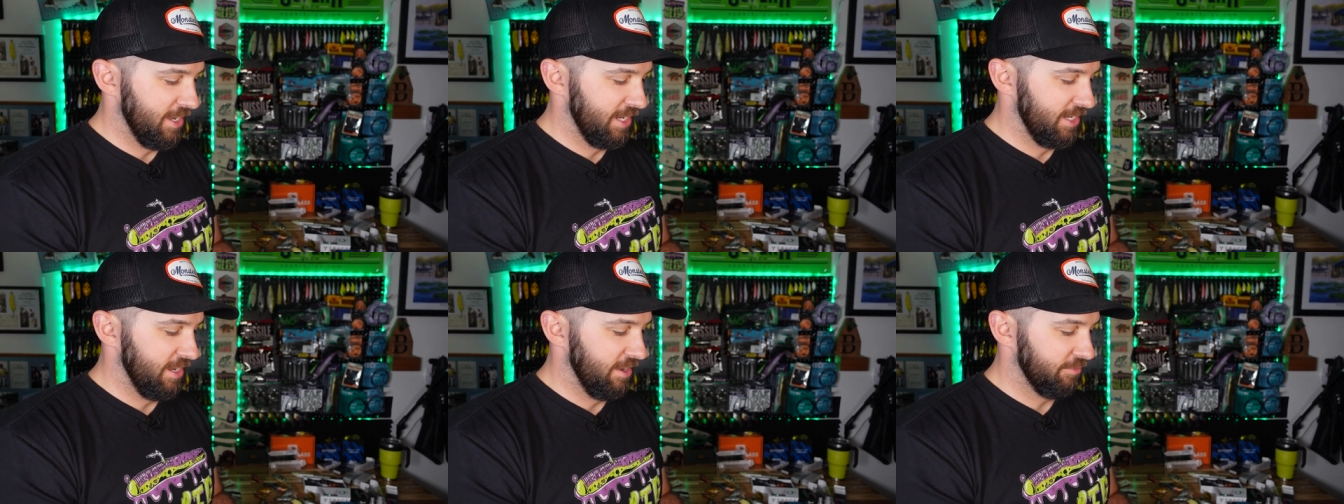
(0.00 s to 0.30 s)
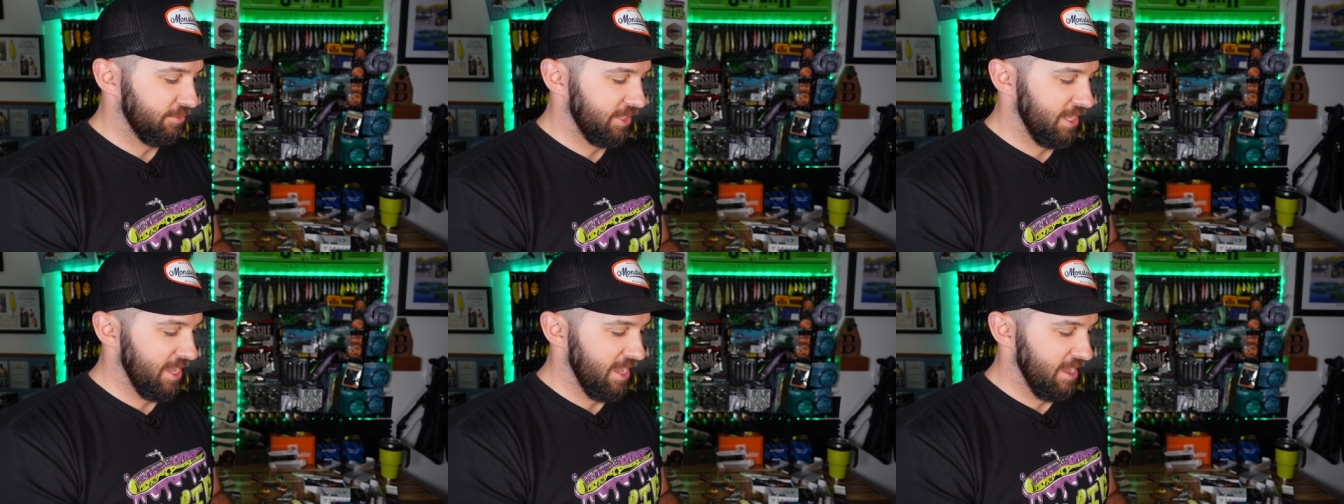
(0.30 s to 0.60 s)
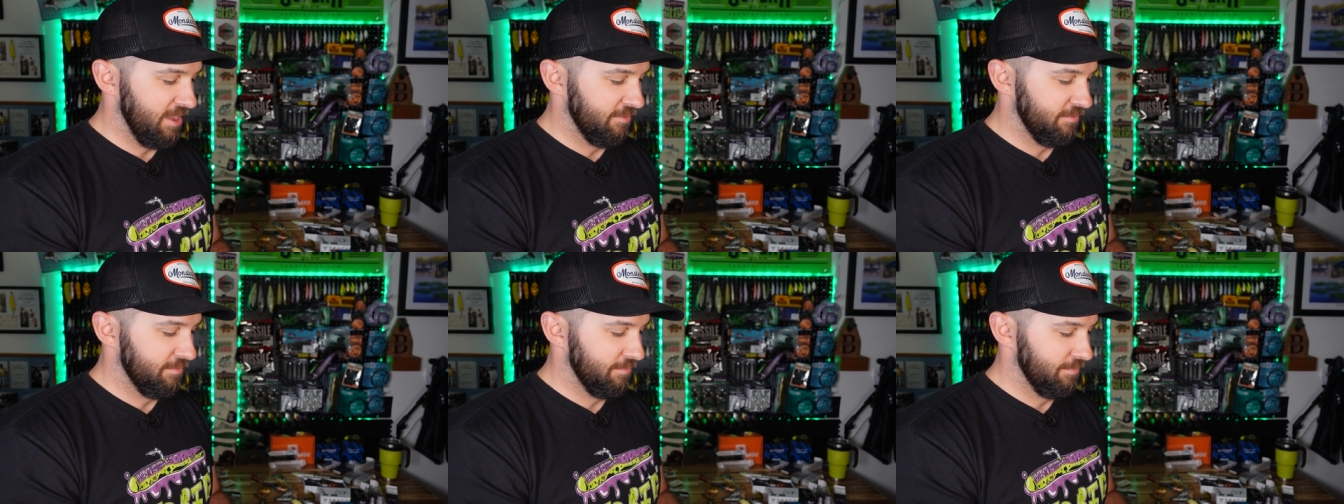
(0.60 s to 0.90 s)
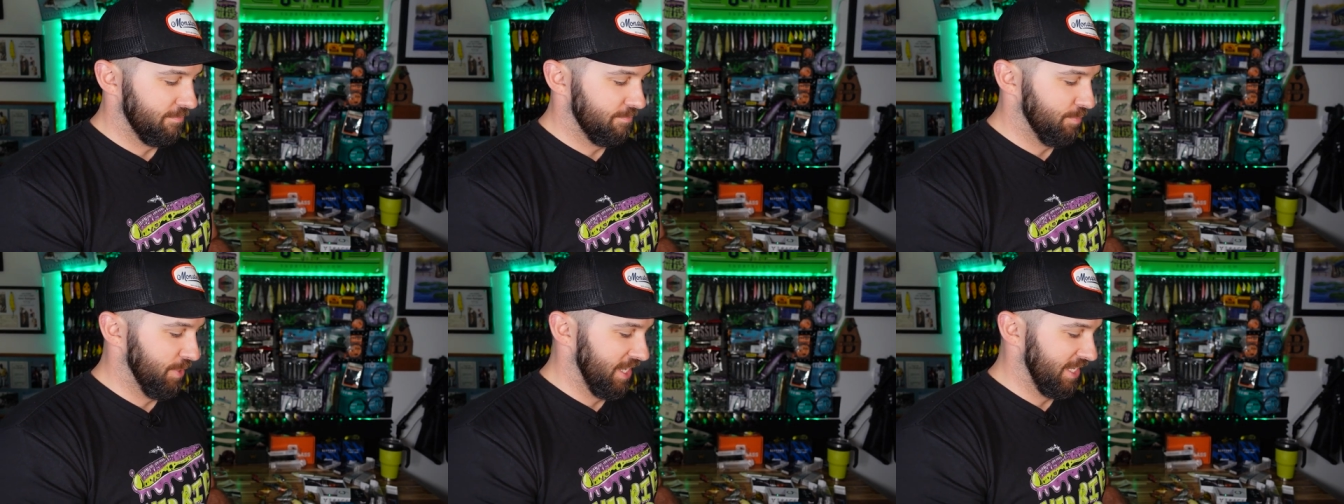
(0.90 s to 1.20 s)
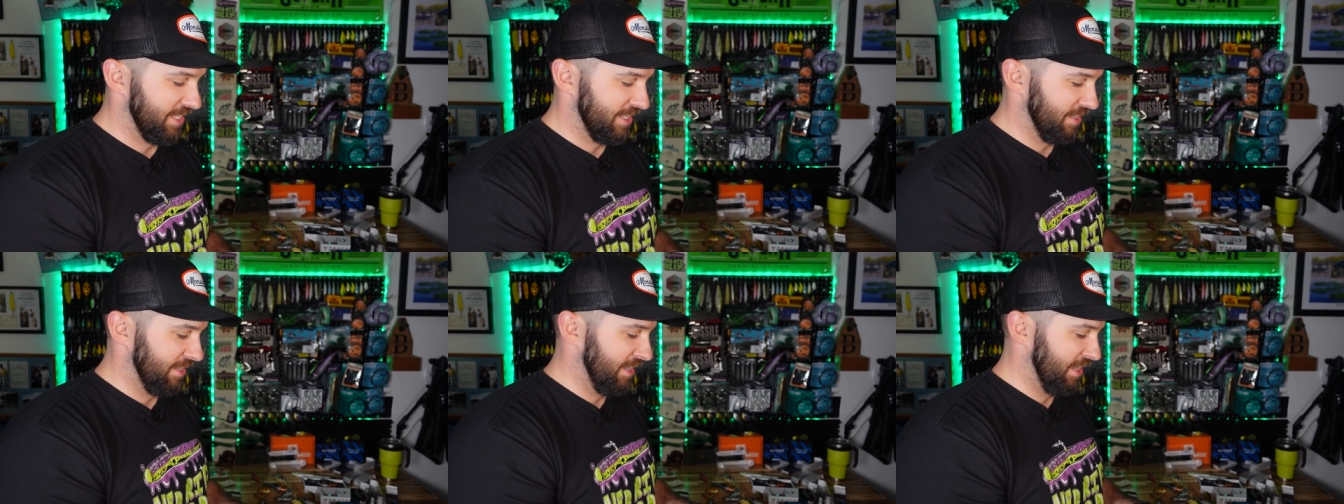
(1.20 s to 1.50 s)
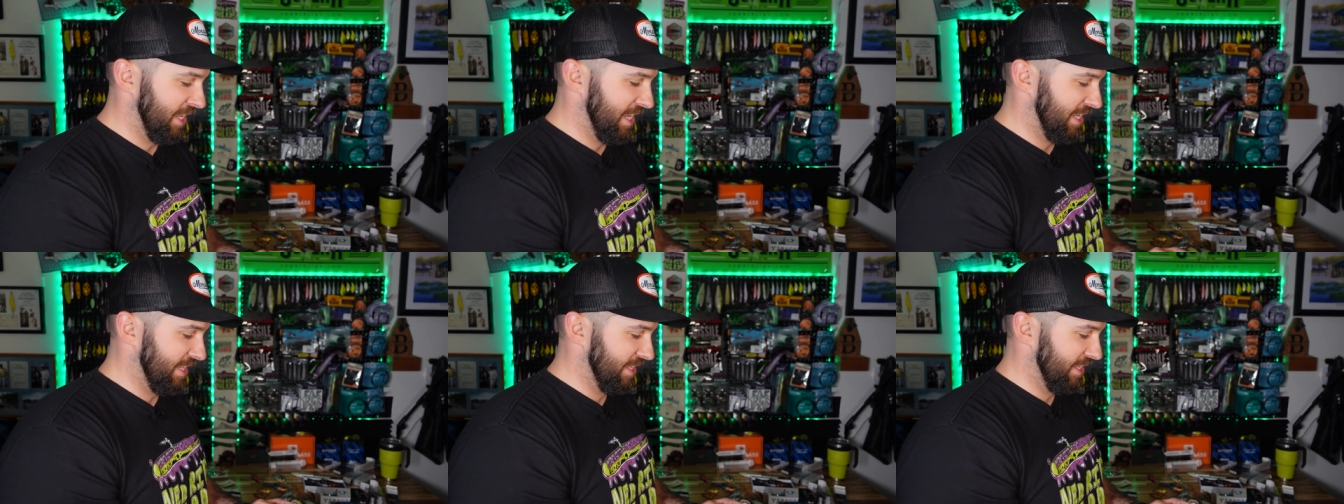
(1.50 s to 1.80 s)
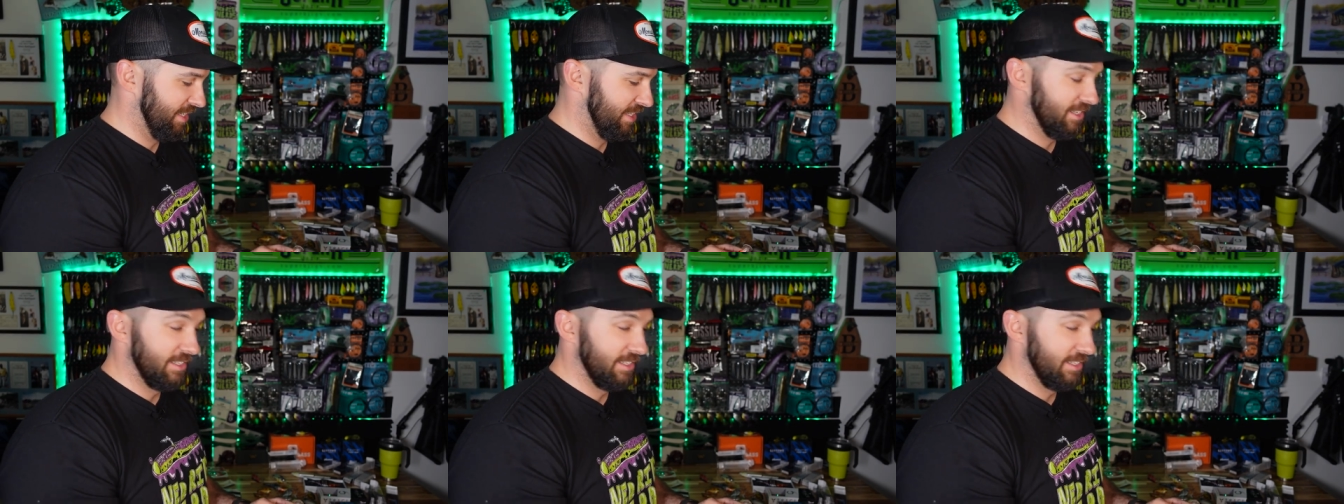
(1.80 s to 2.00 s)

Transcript: I definitely have baits like this.